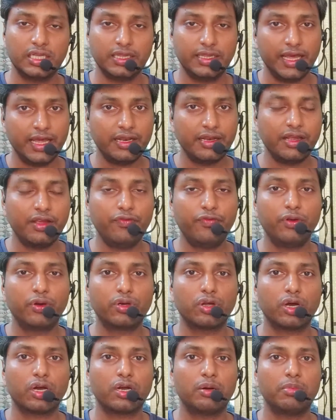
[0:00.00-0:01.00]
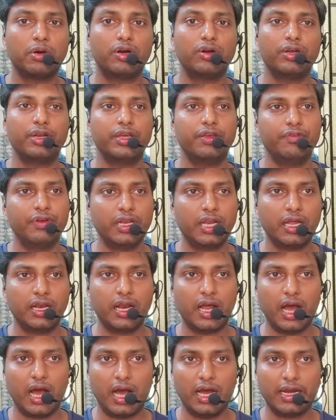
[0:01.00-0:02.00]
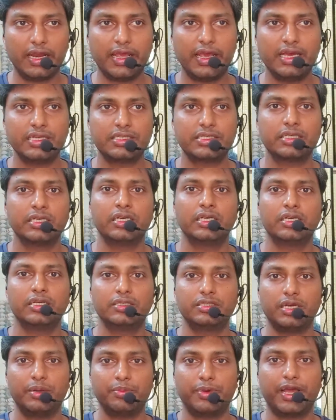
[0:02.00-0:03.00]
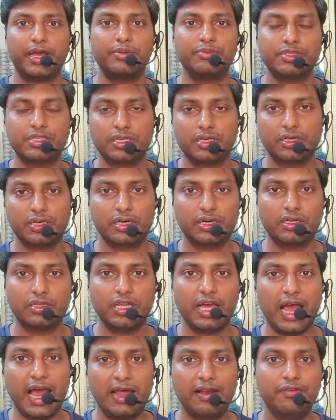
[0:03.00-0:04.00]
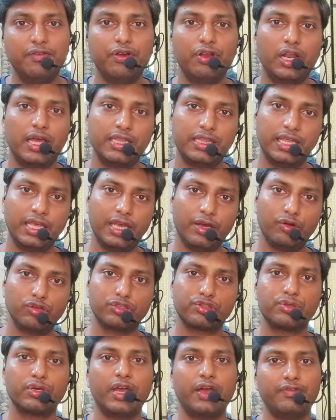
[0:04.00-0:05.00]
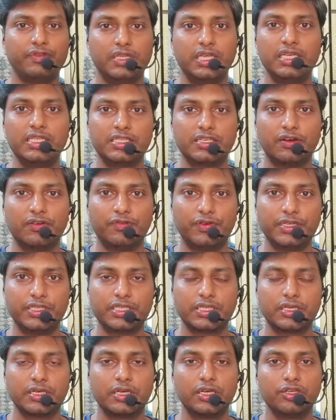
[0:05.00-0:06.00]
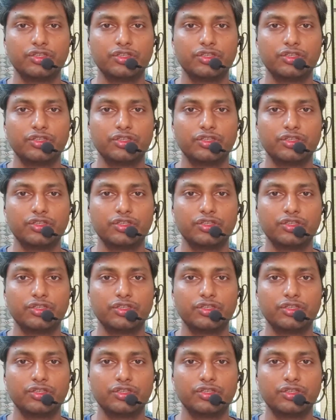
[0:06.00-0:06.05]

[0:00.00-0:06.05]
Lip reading: then if you talk about even in our case, sometimes the alveoli, they also have thin surface.